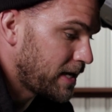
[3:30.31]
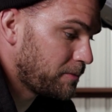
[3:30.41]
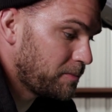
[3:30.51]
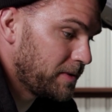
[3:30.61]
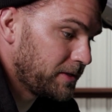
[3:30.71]

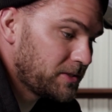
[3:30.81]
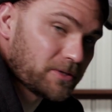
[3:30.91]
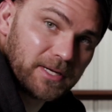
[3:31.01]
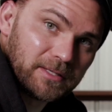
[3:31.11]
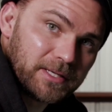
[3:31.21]
capabilities
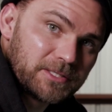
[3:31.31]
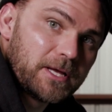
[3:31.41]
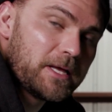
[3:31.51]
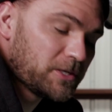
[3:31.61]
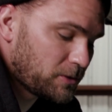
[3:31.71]
are endless.
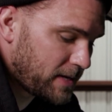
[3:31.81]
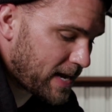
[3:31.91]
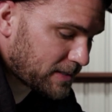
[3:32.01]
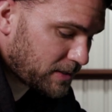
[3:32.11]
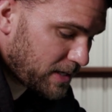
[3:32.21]
So
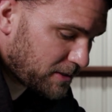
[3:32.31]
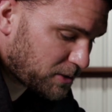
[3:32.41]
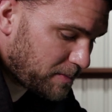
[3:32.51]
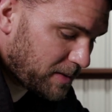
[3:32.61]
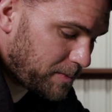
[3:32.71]
guys,
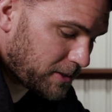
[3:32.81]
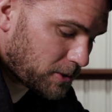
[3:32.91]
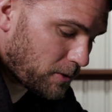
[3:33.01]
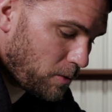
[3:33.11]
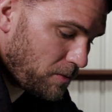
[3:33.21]
here's the big
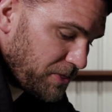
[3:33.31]
picture.